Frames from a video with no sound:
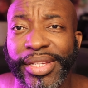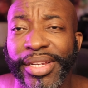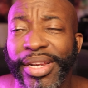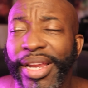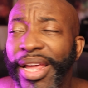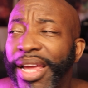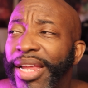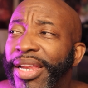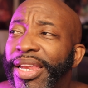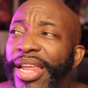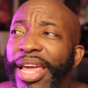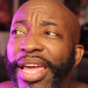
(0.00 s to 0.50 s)

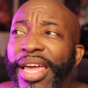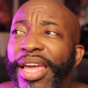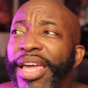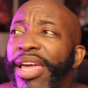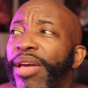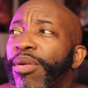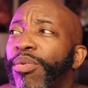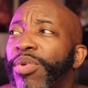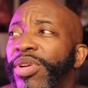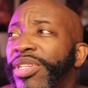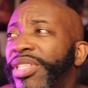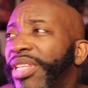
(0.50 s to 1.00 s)
Like
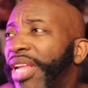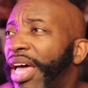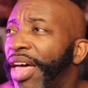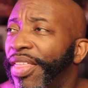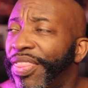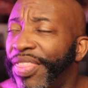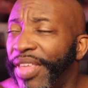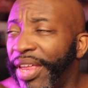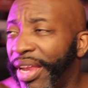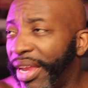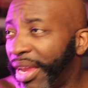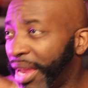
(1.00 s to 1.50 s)
it was
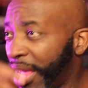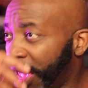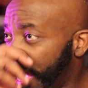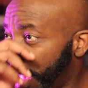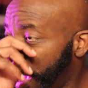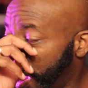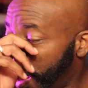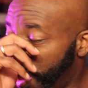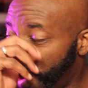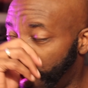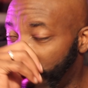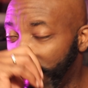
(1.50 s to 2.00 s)
nothing.
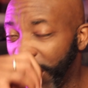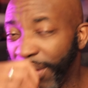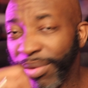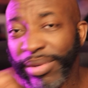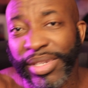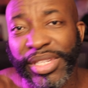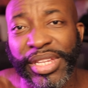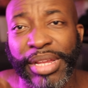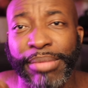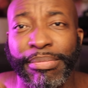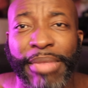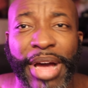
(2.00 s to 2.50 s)
Oh, he
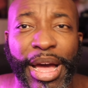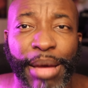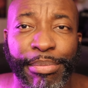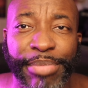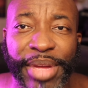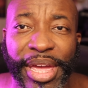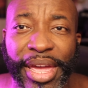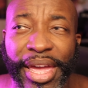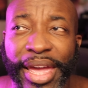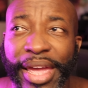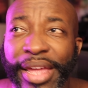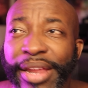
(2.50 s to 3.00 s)
was in my
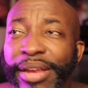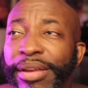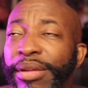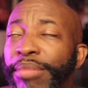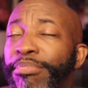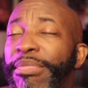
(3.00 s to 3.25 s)
bed.